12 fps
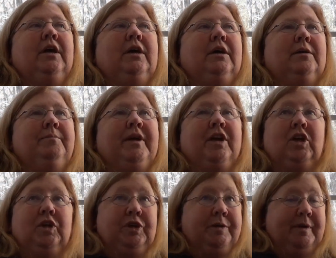um,
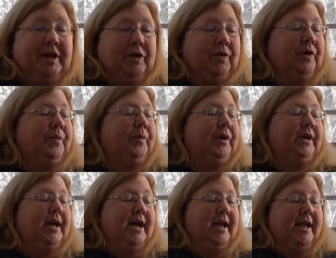including my current one.
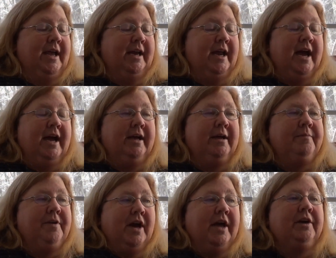I, and I
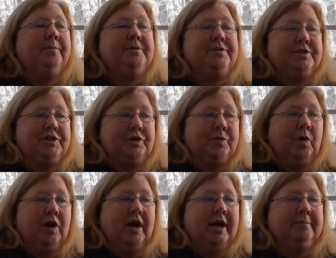am not in a position
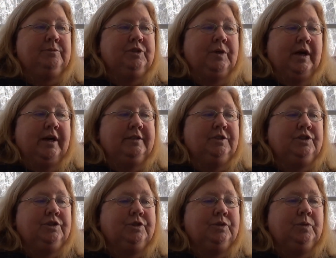where I am trying
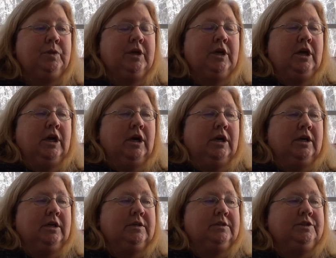to,
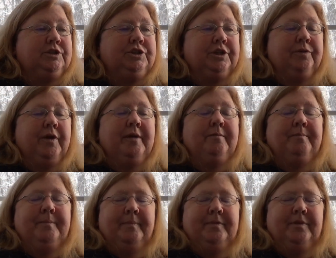uh, to generate,
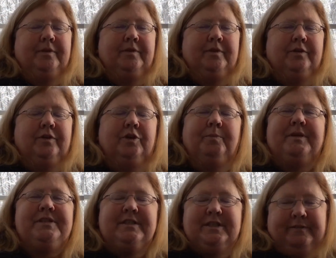to, to, do
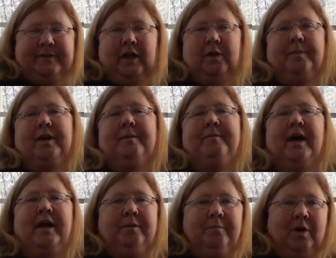business development. I'm
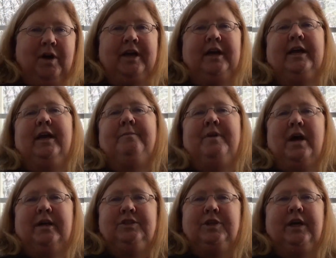not in mm-hmm. marketing. Mm -hmm. I'm
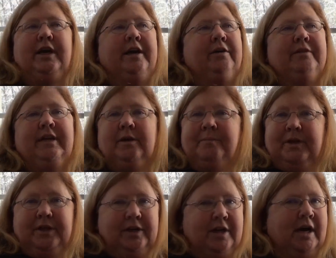not trying, I don't need a
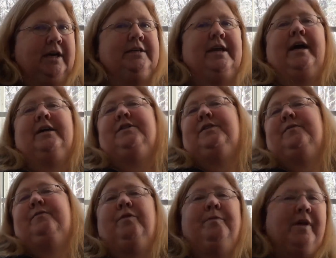million contacts
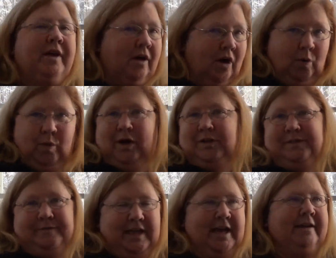from all walks
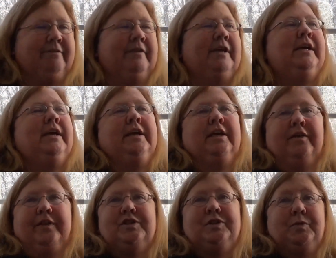of life. Mm -hmm. You know,
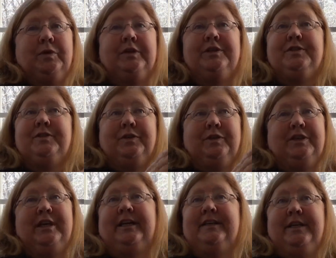there's a really certain
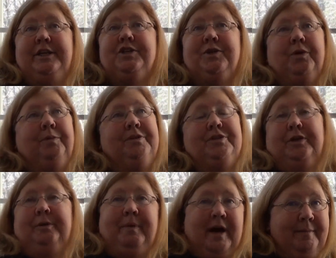kind of niche group that's
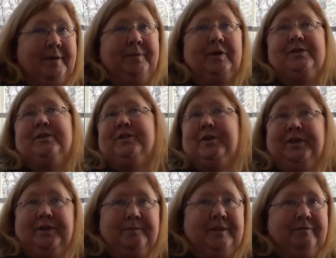going to buy my books, that's going
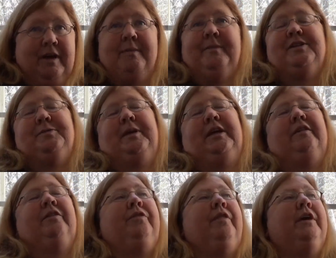to invite me to speak at
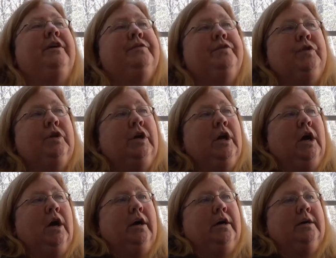their things.
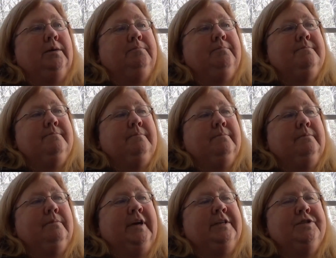Um,
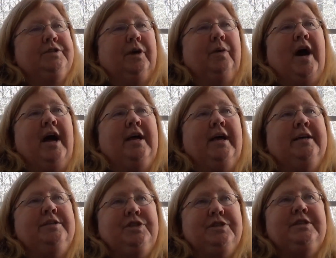and so I,
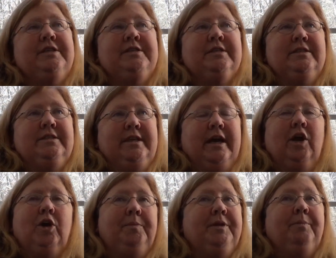it just isn't
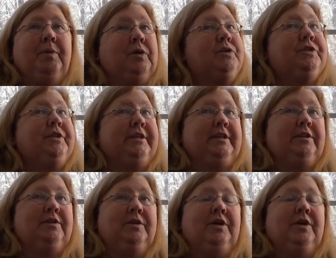terribly personally